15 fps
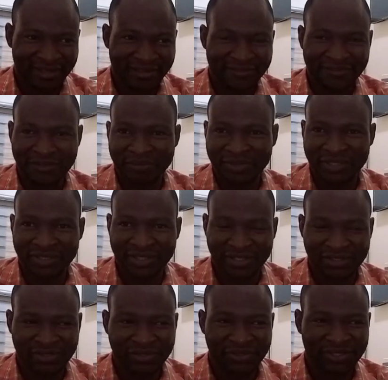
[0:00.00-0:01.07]
from the
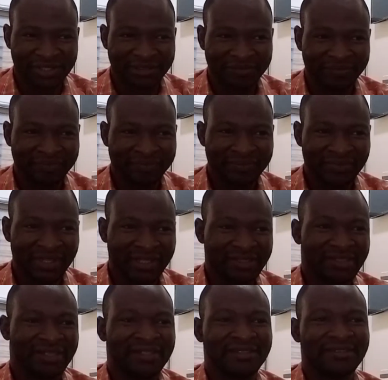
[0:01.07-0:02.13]
transducer,
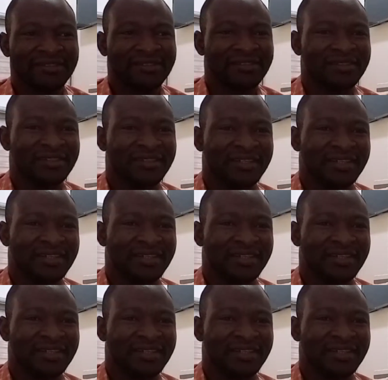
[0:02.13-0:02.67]
since